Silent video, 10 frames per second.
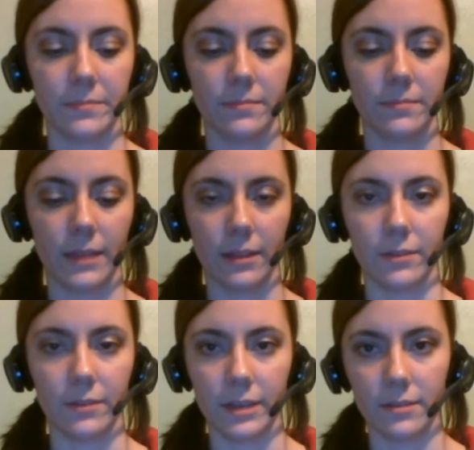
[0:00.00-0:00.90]
I
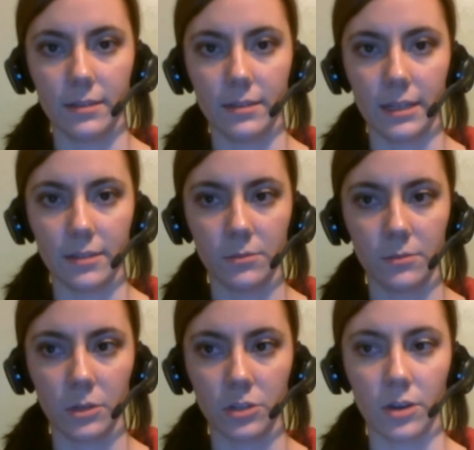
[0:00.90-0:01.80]
love it. It
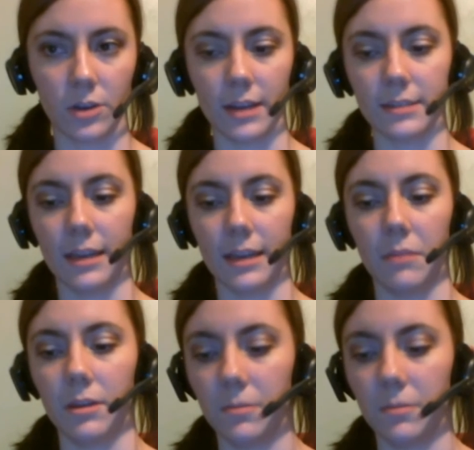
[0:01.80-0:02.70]
works great as a
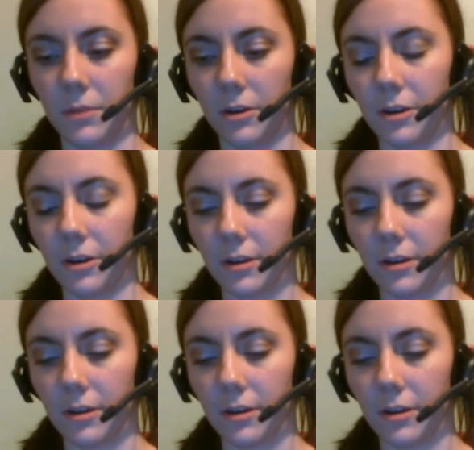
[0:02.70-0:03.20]
gaming computer.